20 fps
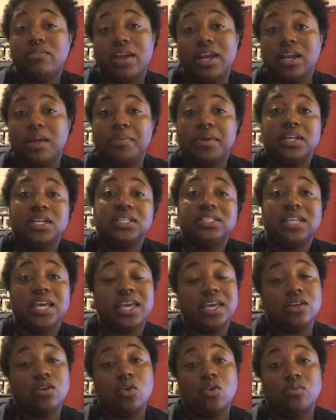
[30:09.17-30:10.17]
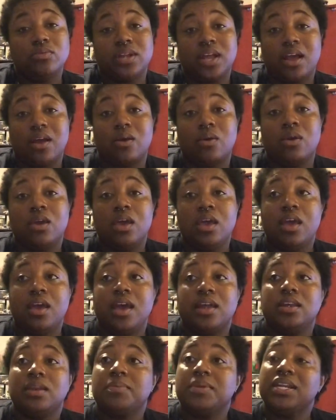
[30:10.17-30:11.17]
right, I'm gonna take it home now,
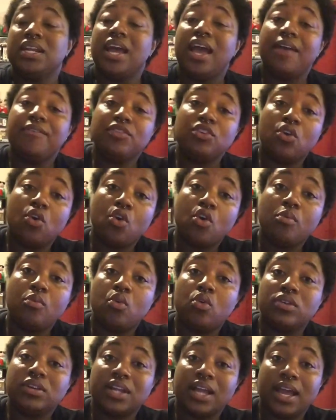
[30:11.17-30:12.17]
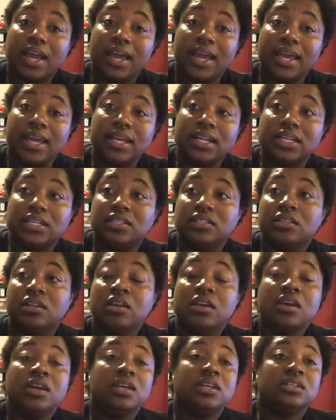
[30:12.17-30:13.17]
and I'm gonna have it home all night and
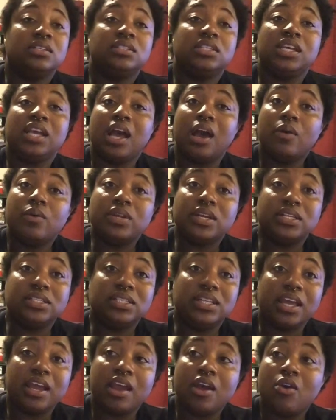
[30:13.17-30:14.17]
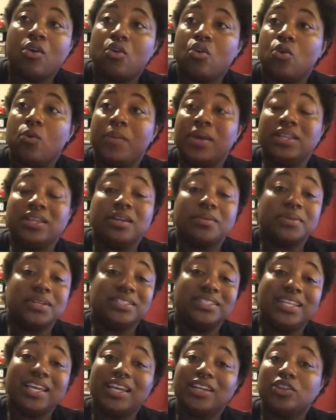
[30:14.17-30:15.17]
see how it is there at home, and then I'm gonna
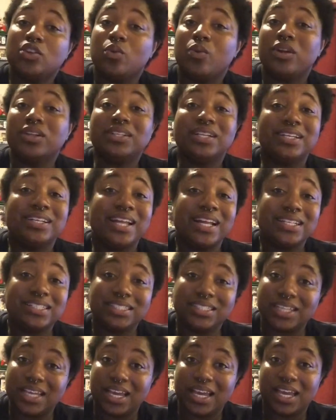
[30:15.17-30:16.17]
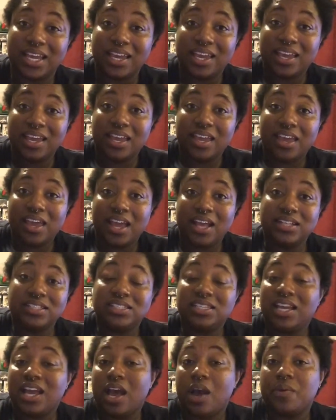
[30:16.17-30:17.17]
take it to work the next day and
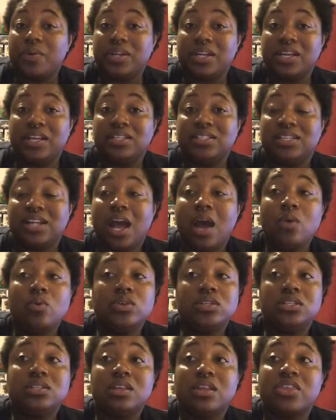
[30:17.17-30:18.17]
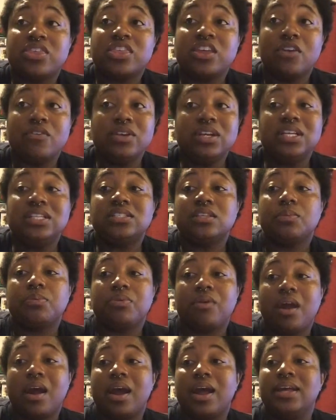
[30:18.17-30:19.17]
see how it is. And I was thoroughly
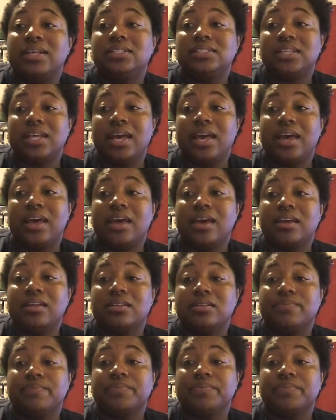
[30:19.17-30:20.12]
surprised that